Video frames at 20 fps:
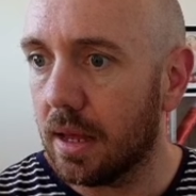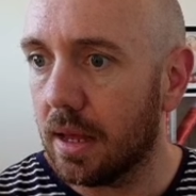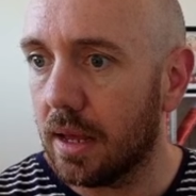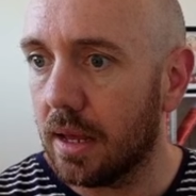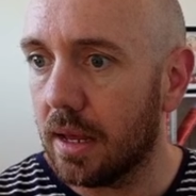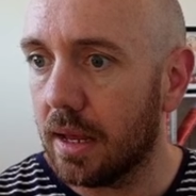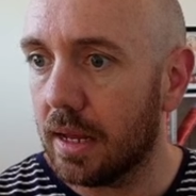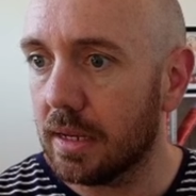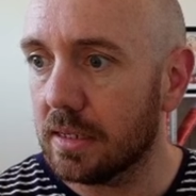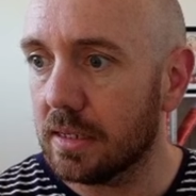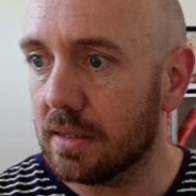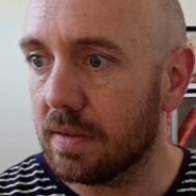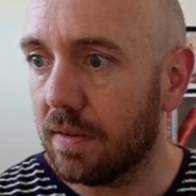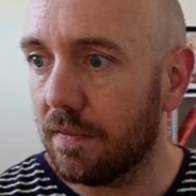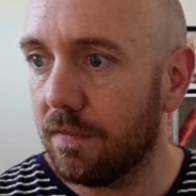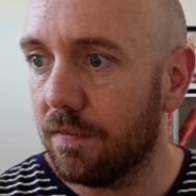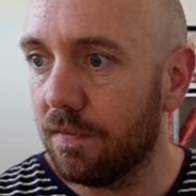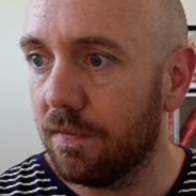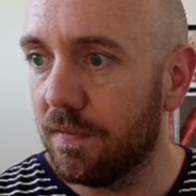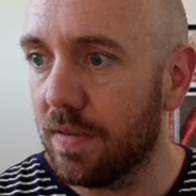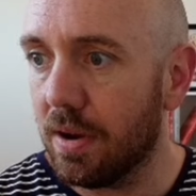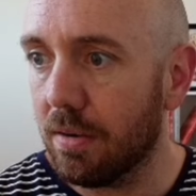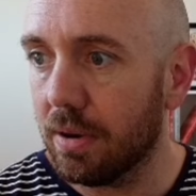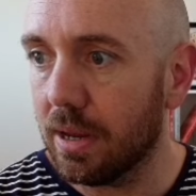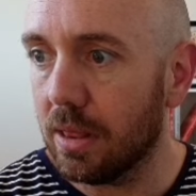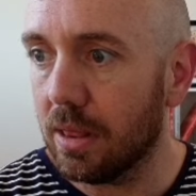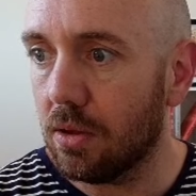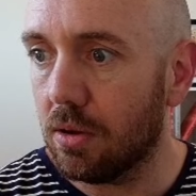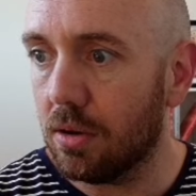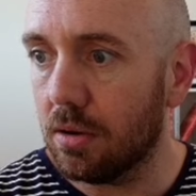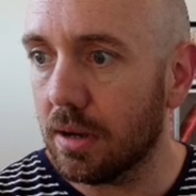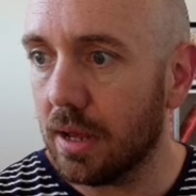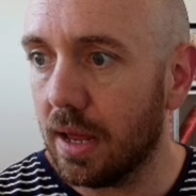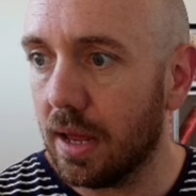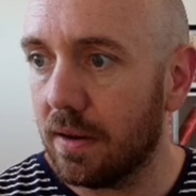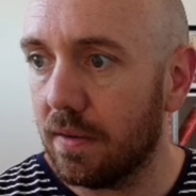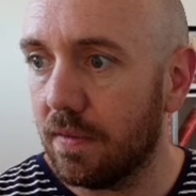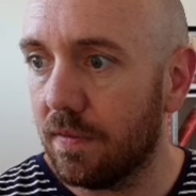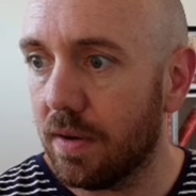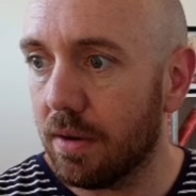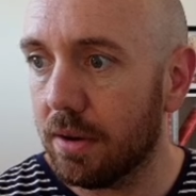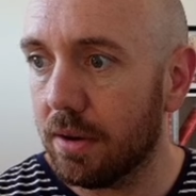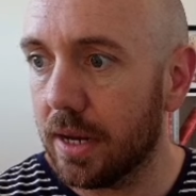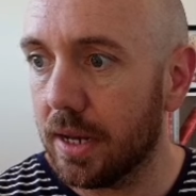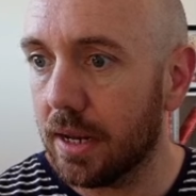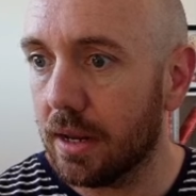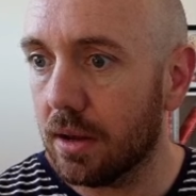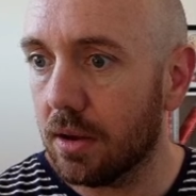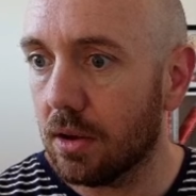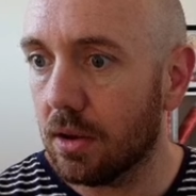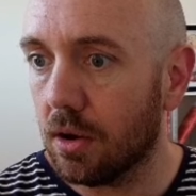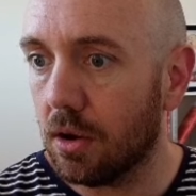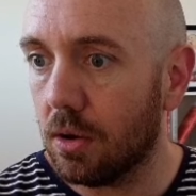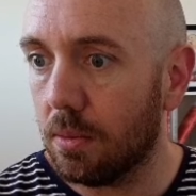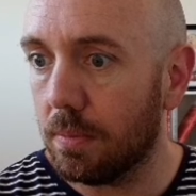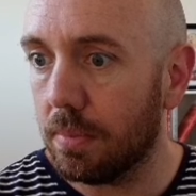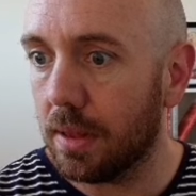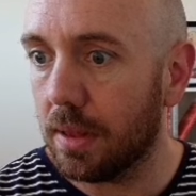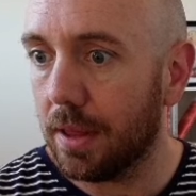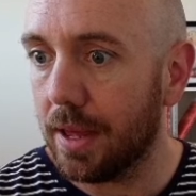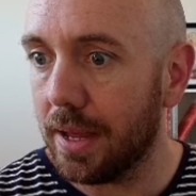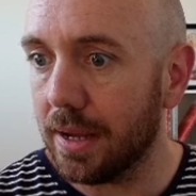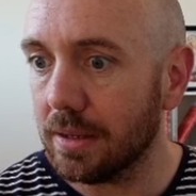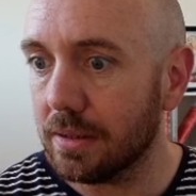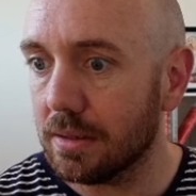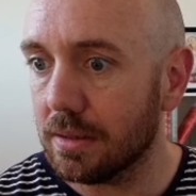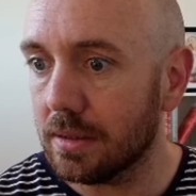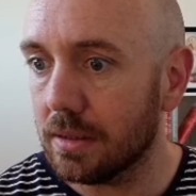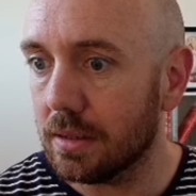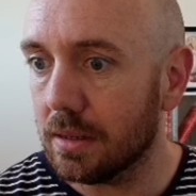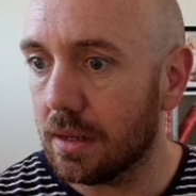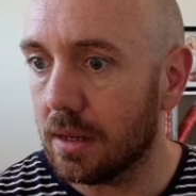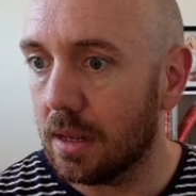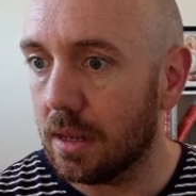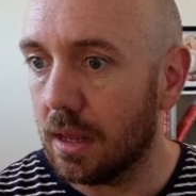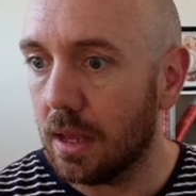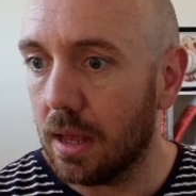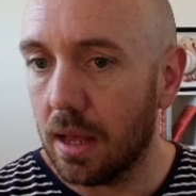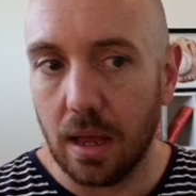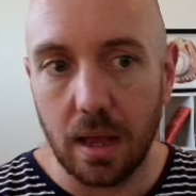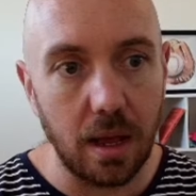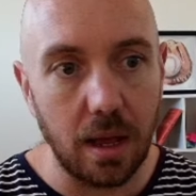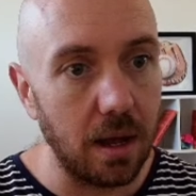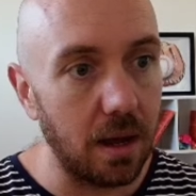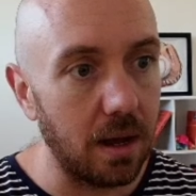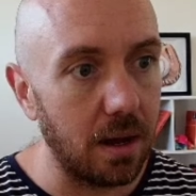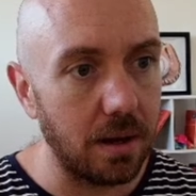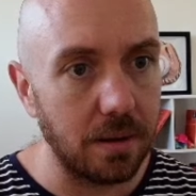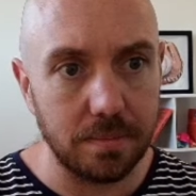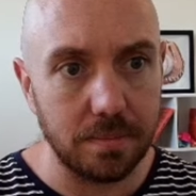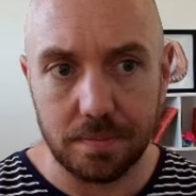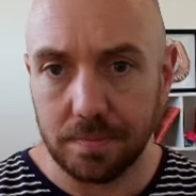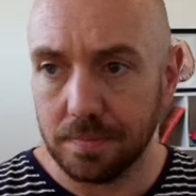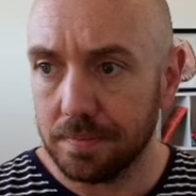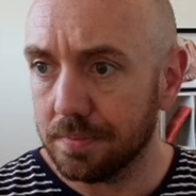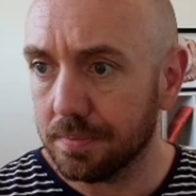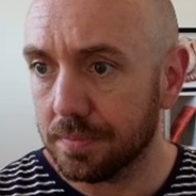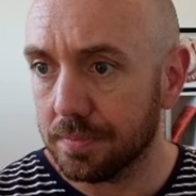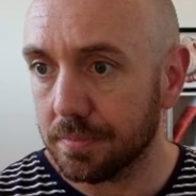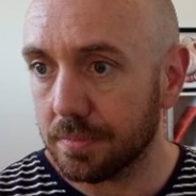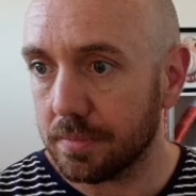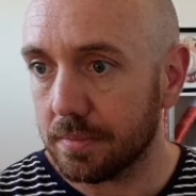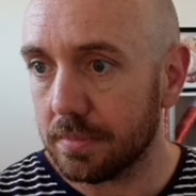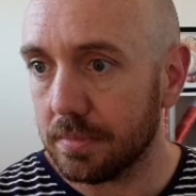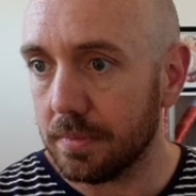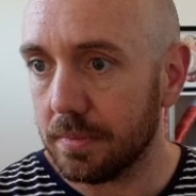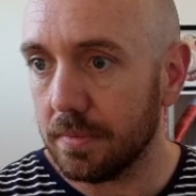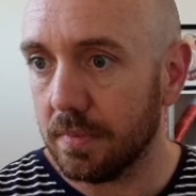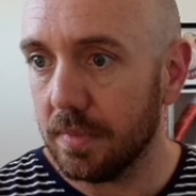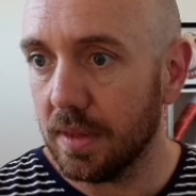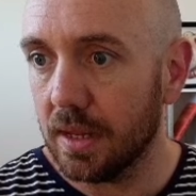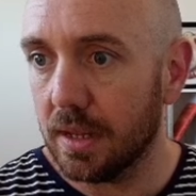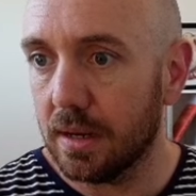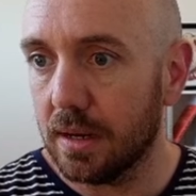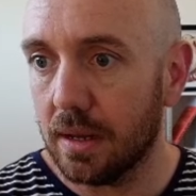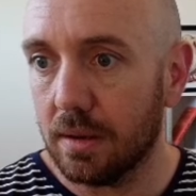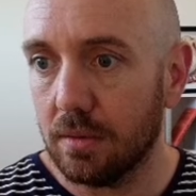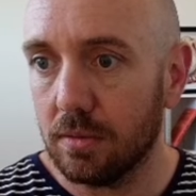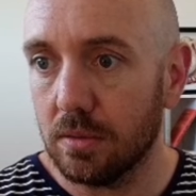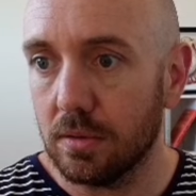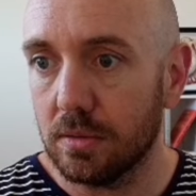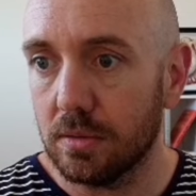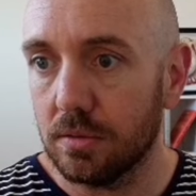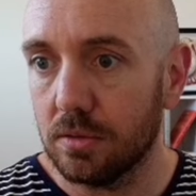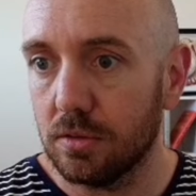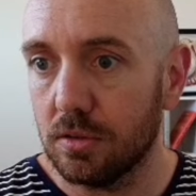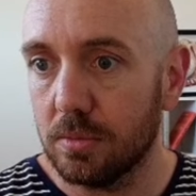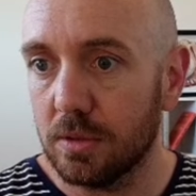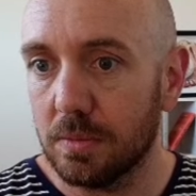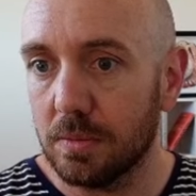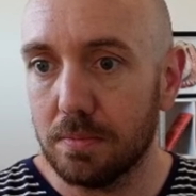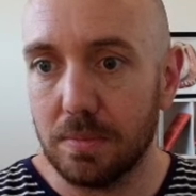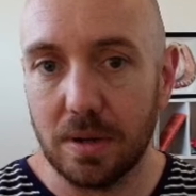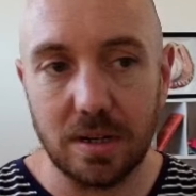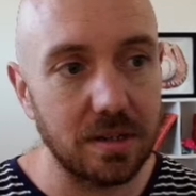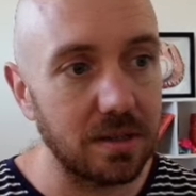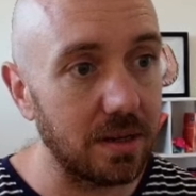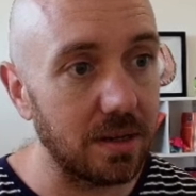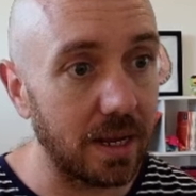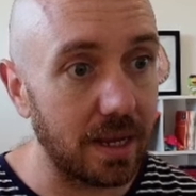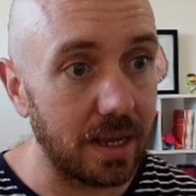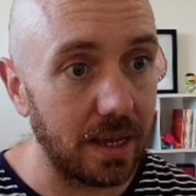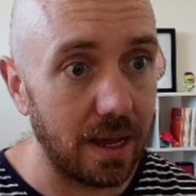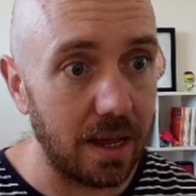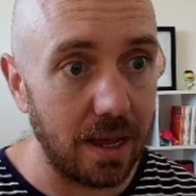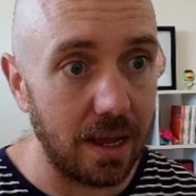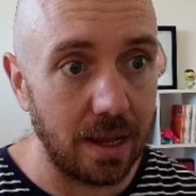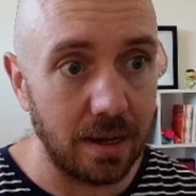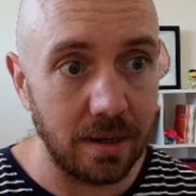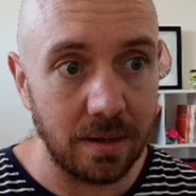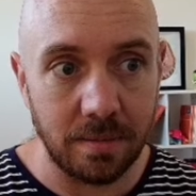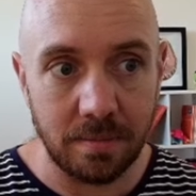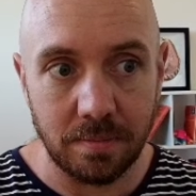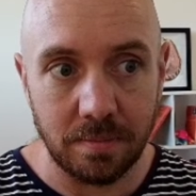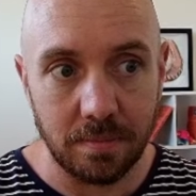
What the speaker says: It's very long and very complex. Uh, I'll zoom as much as I can.